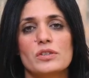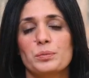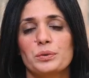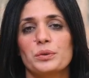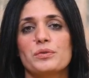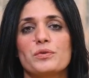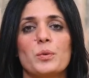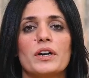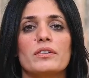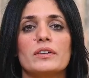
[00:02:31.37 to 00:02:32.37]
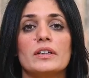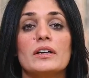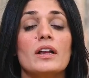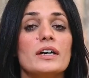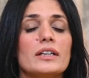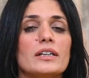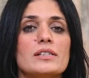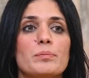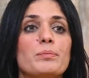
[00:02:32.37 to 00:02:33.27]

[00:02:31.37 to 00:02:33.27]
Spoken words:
approved where the client